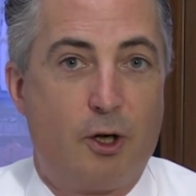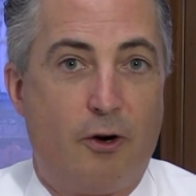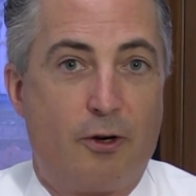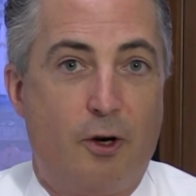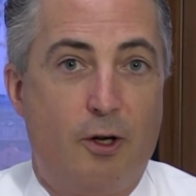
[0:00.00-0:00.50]

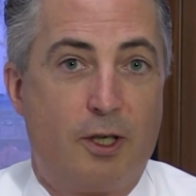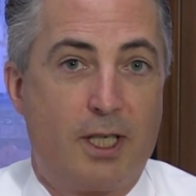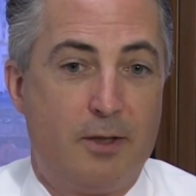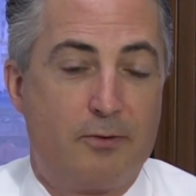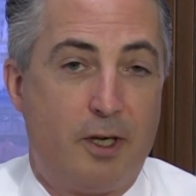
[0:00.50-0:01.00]
corridor
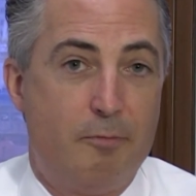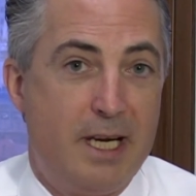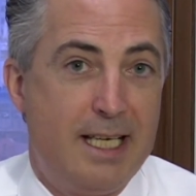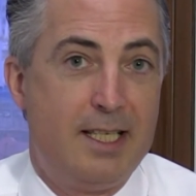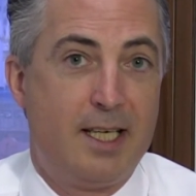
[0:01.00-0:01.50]
looking from
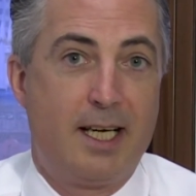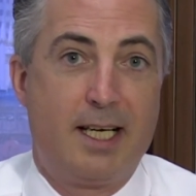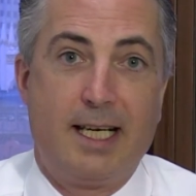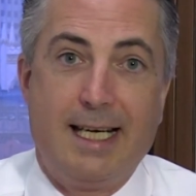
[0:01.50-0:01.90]
India